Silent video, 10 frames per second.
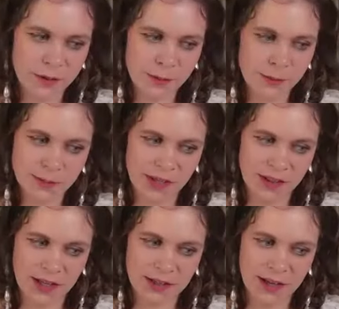must be
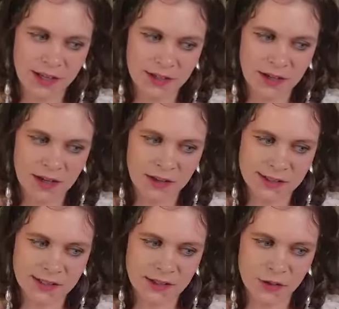like light
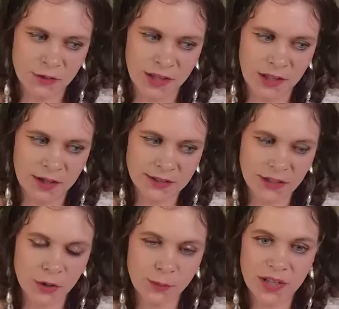colors that look really nice
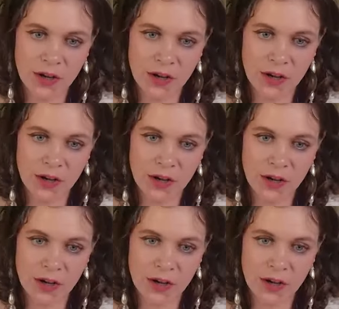on you. But also
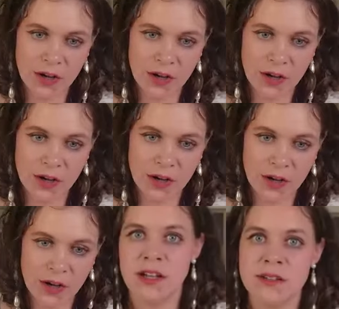maybe if you're just not a
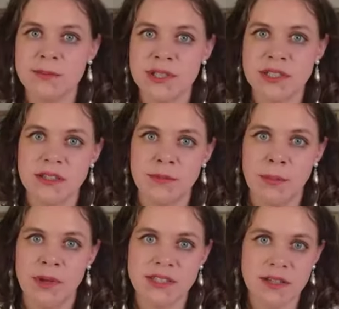light color person,
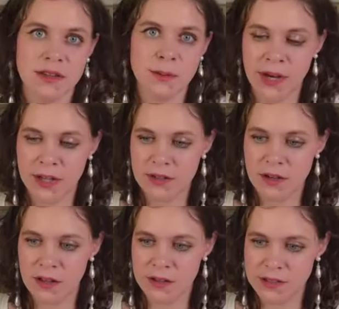maybe it's like the bright
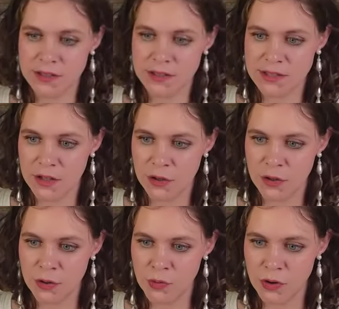colors that
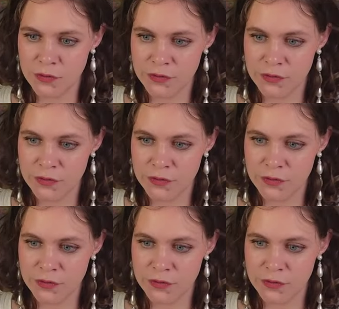go more for you.
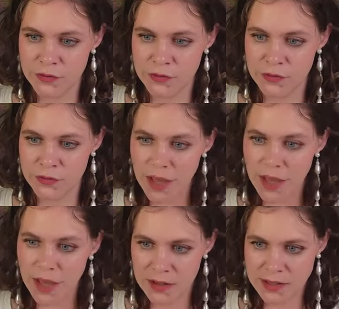
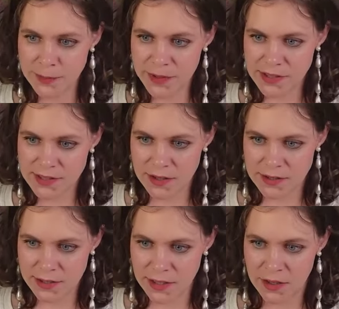And Elizabeth is
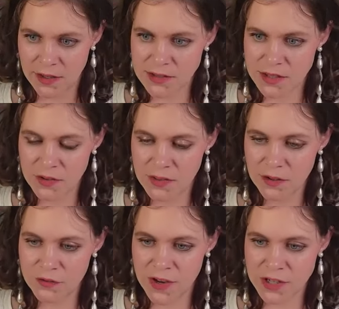asking, do you
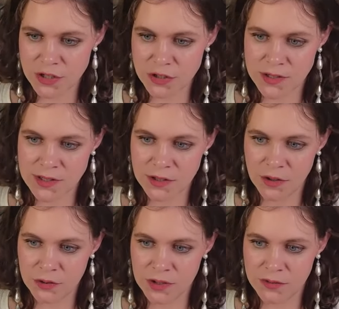think fashion trends
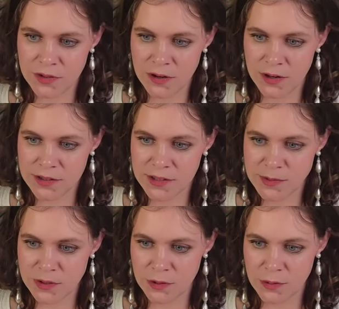go through different
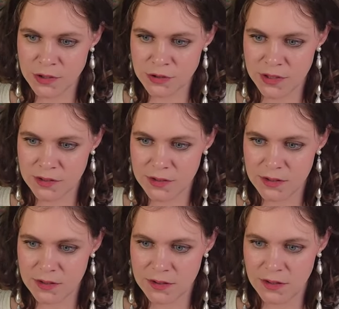archetypes or
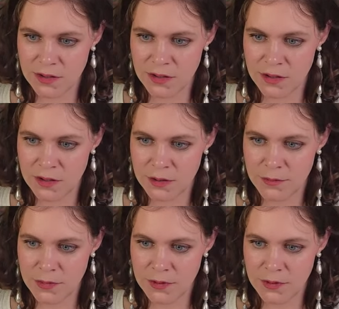quadrants? Um,